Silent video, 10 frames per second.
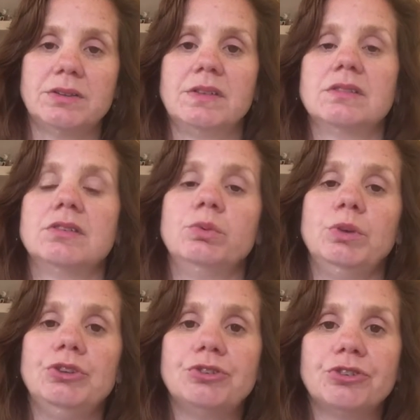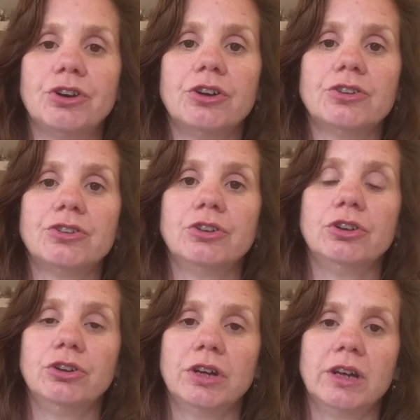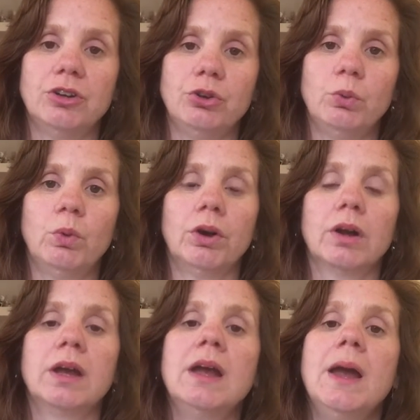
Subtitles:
to this is when you start to look at new work,